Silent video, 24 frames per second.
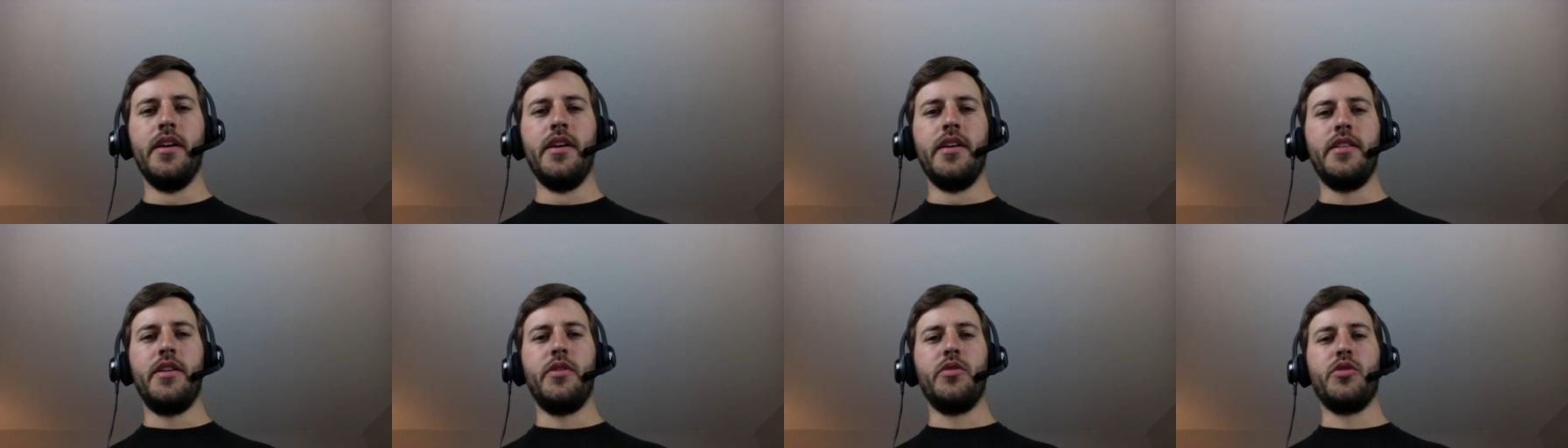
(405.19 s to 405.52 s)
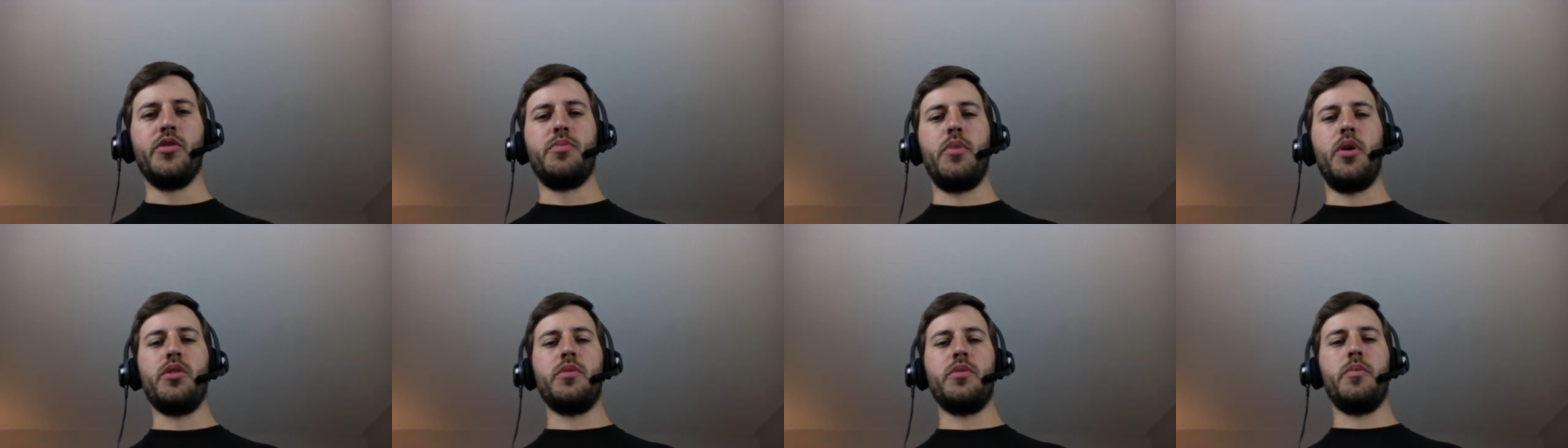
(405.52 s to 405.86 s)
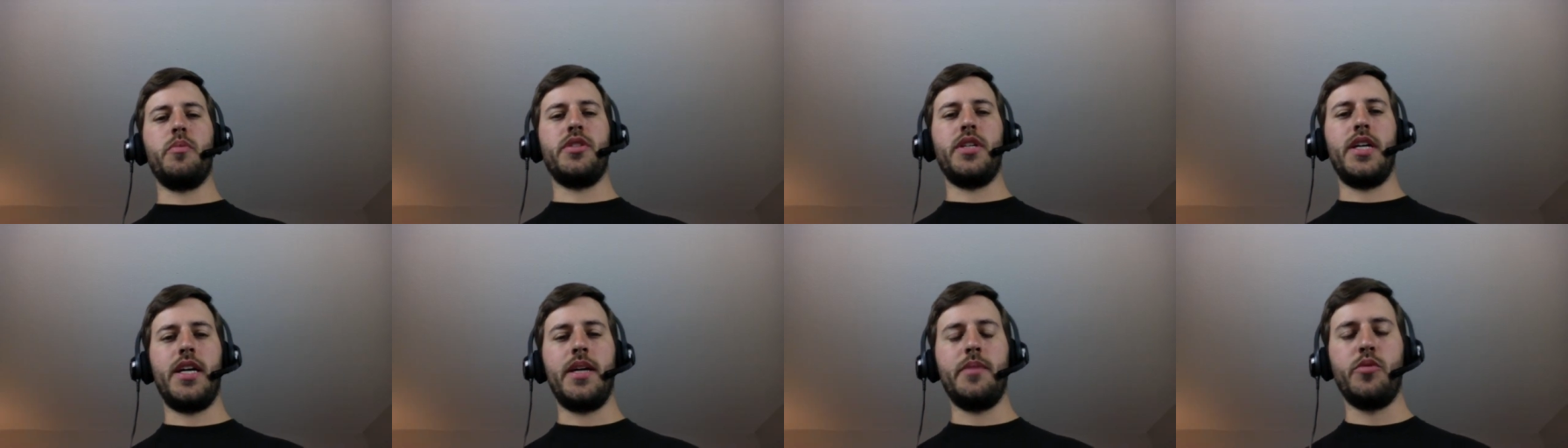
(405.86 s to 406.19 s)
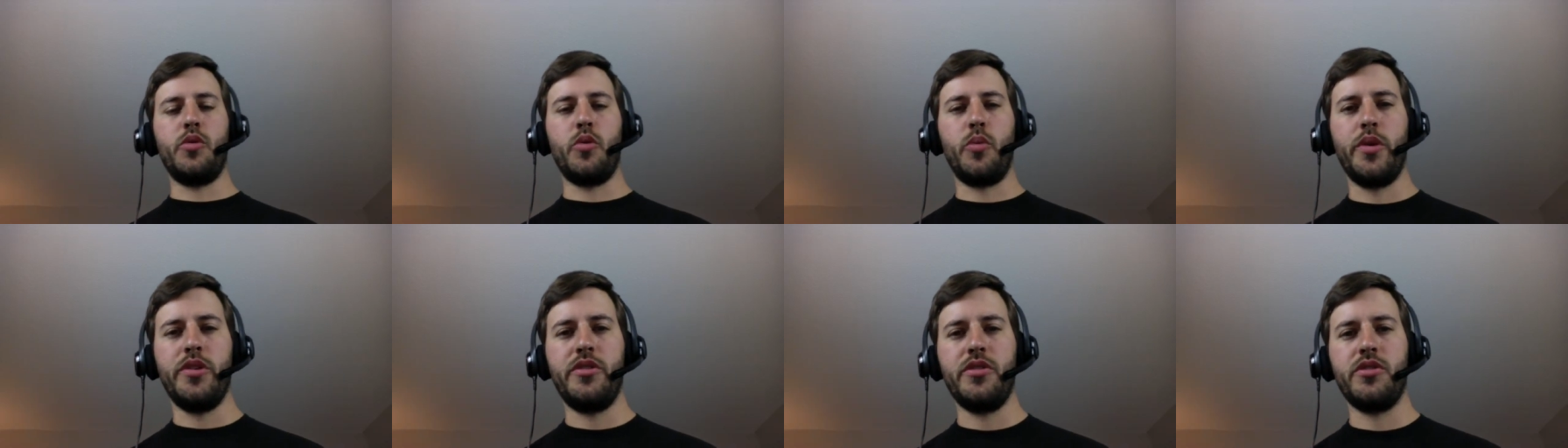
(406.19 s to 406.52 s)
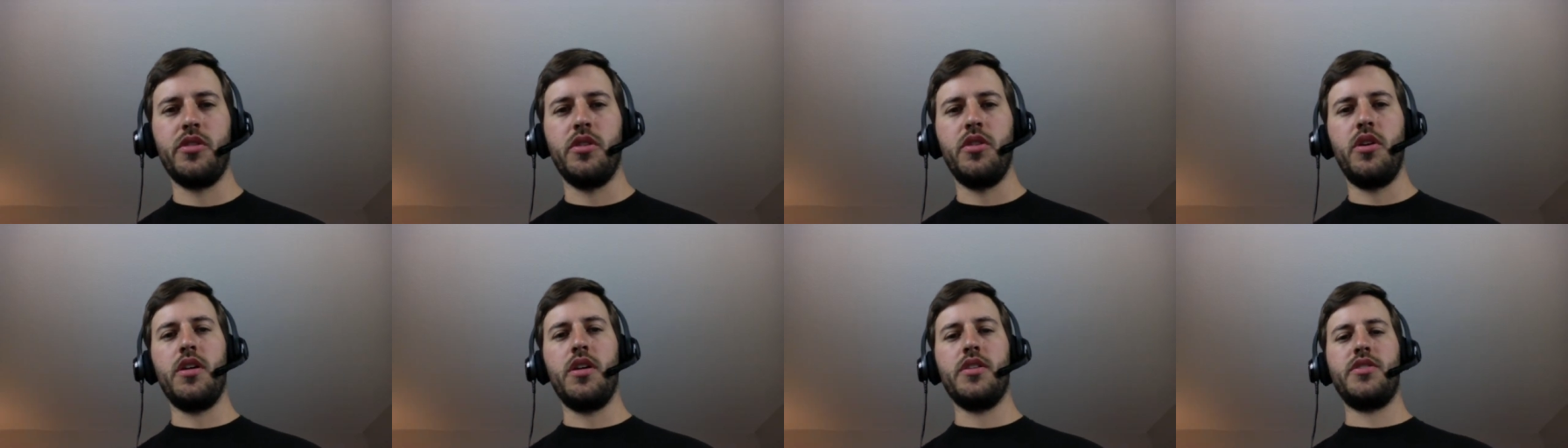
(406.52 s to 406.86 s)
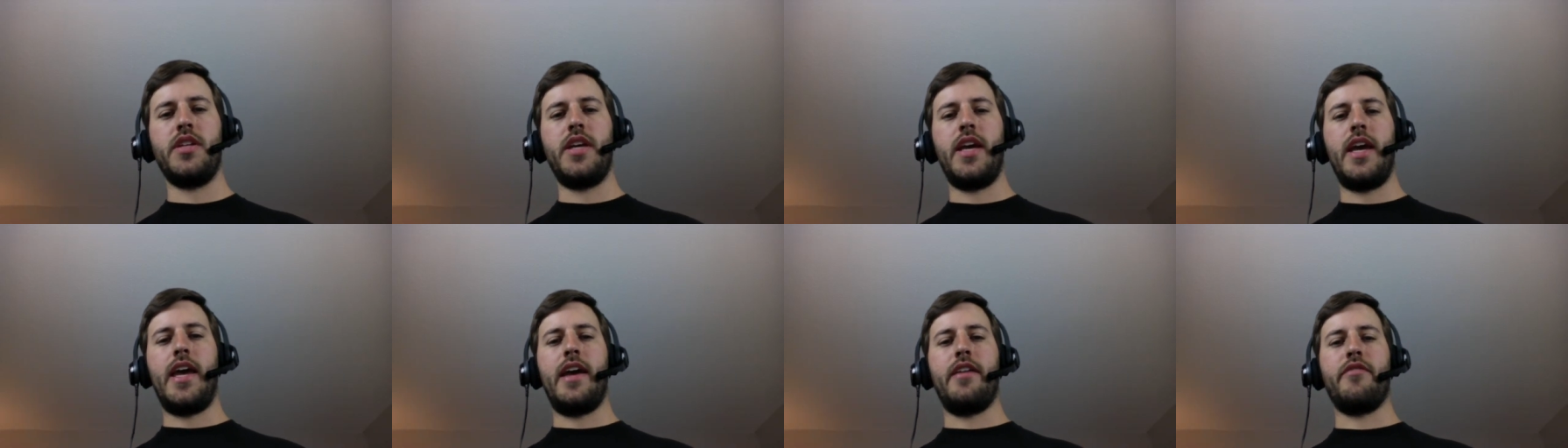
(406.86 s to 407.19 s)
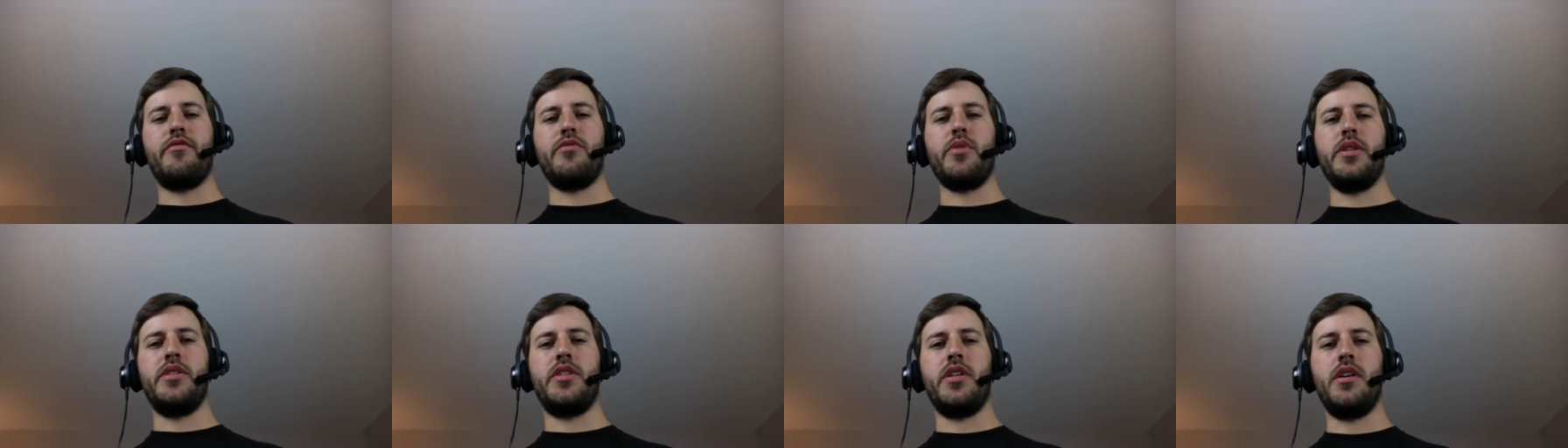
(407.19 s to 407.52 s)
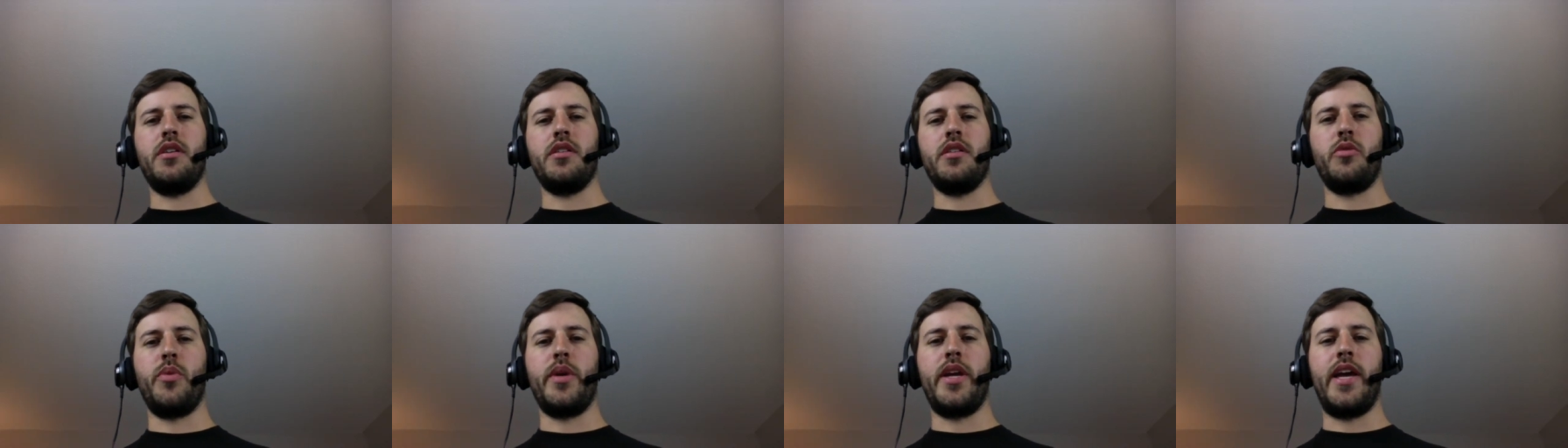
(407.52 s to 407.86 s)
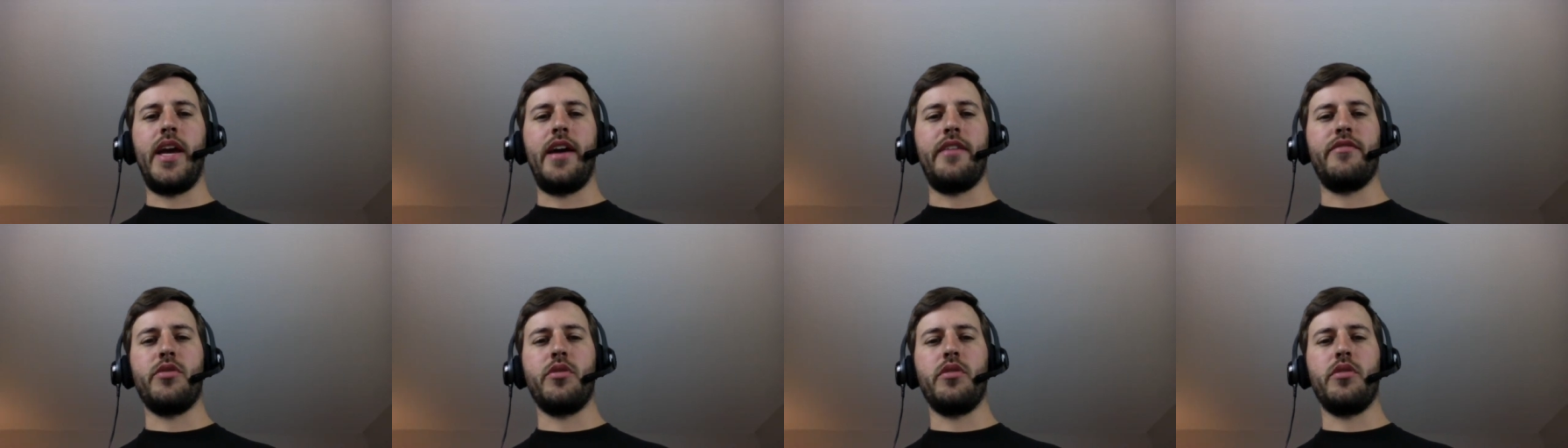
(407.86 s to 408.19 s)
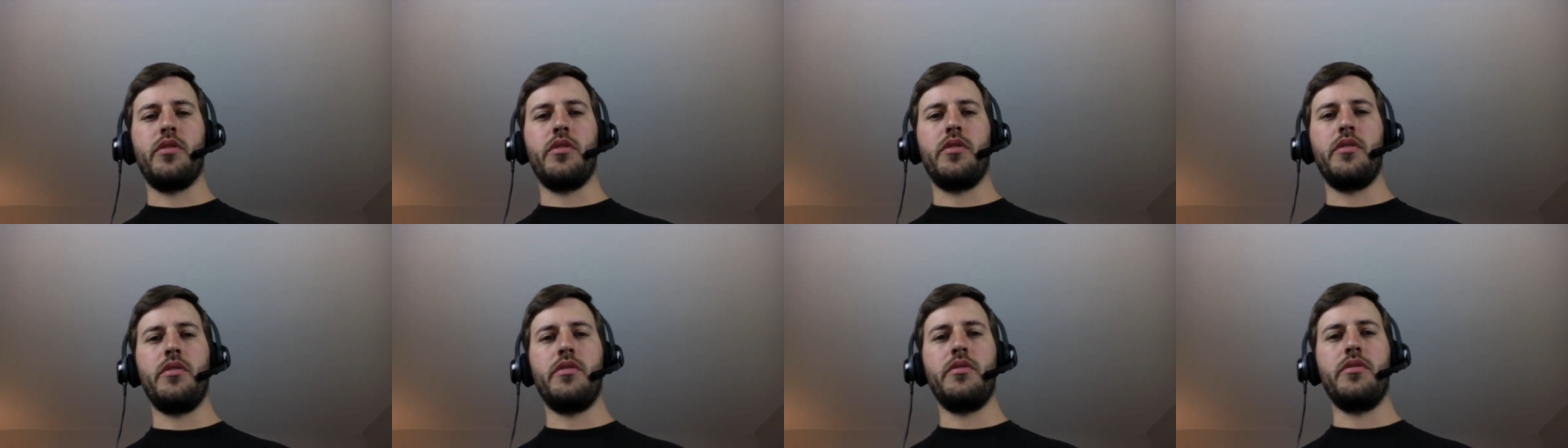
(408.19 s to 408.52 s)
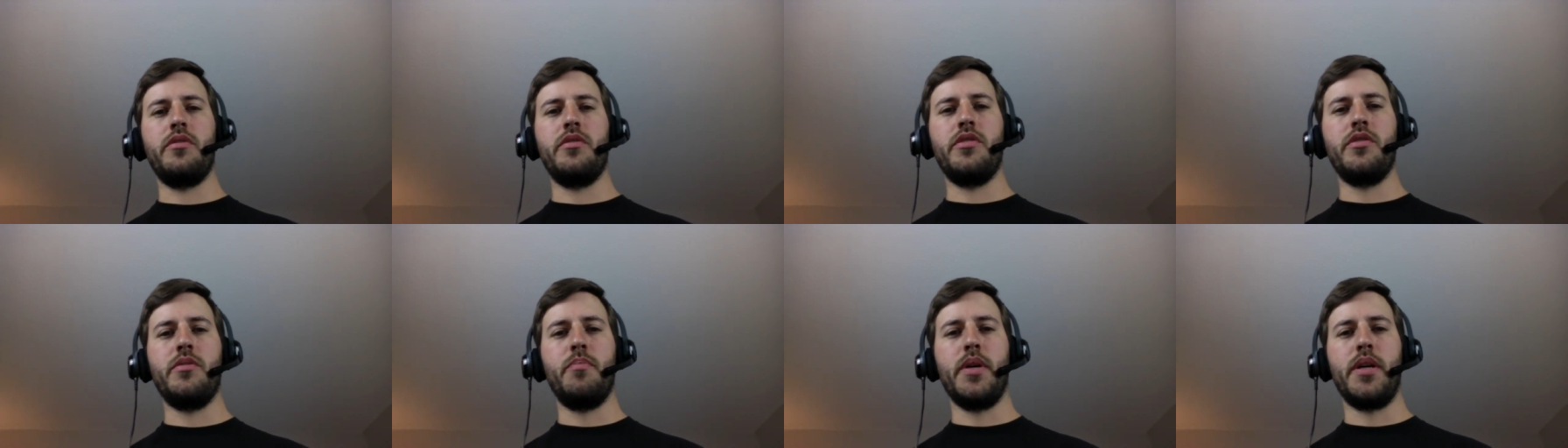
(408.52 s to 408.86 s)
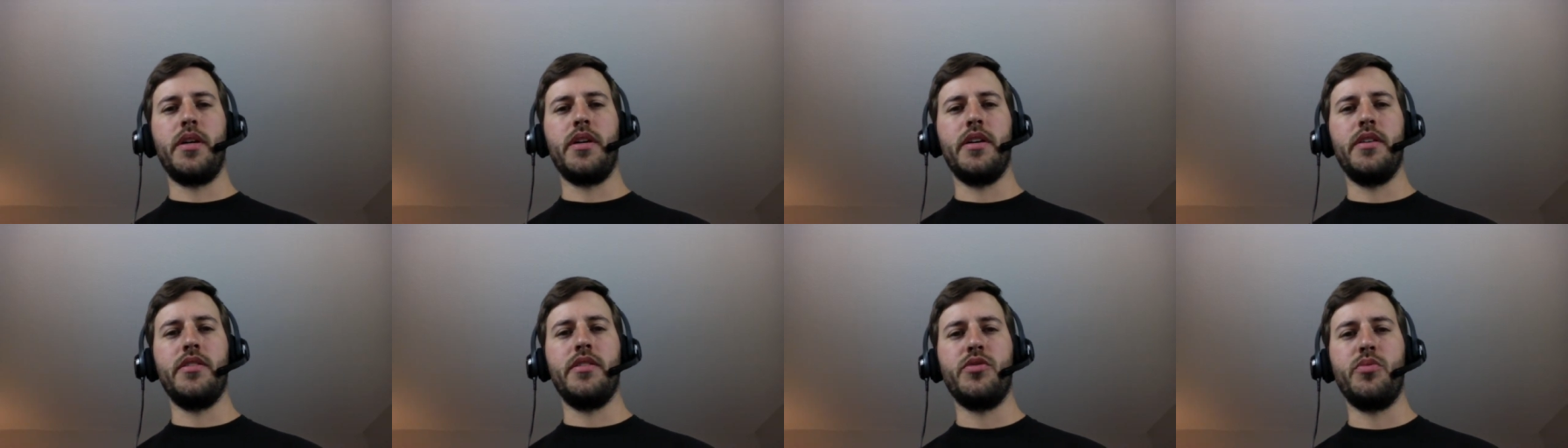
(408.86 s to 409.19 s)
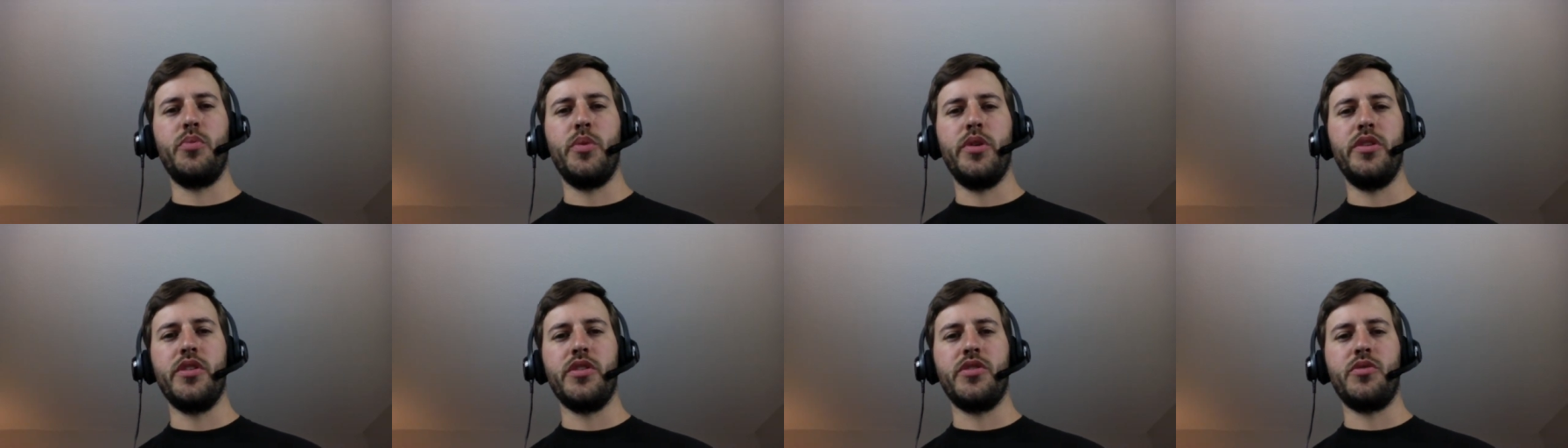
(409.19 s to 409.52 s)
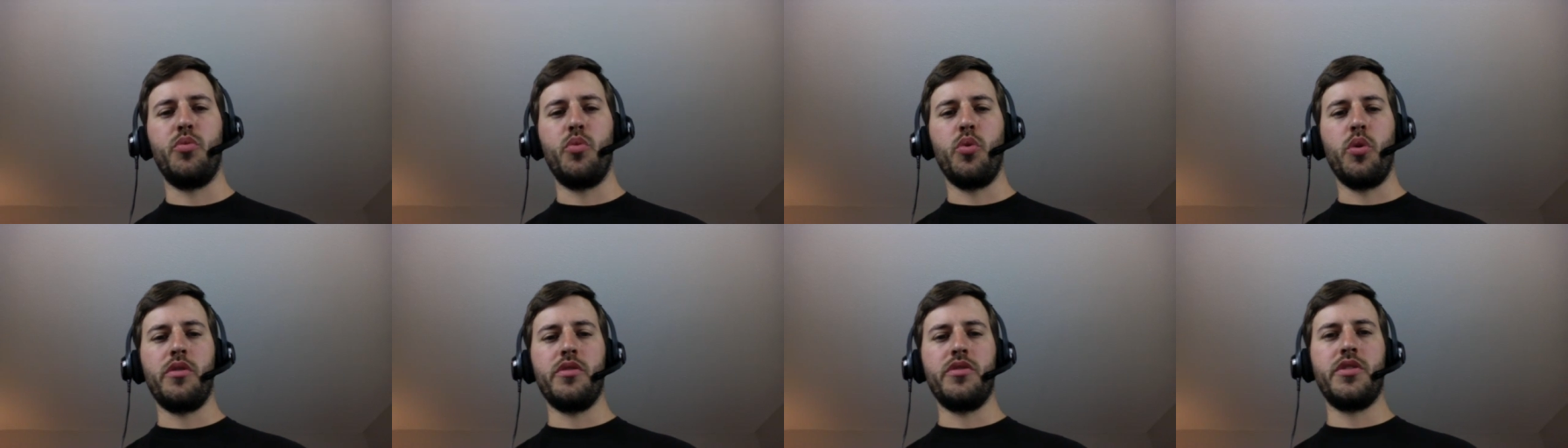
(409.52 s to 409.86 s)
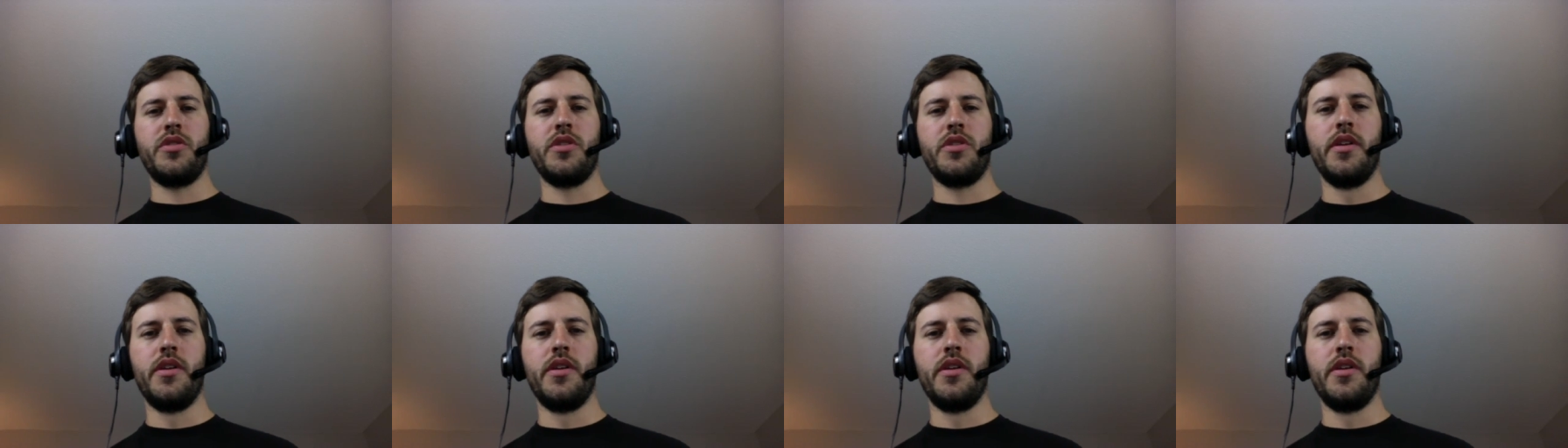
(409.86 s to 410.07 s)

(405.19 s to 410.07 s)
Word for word: there was multiple times where we just lost every dollar we ever earned because we just weren't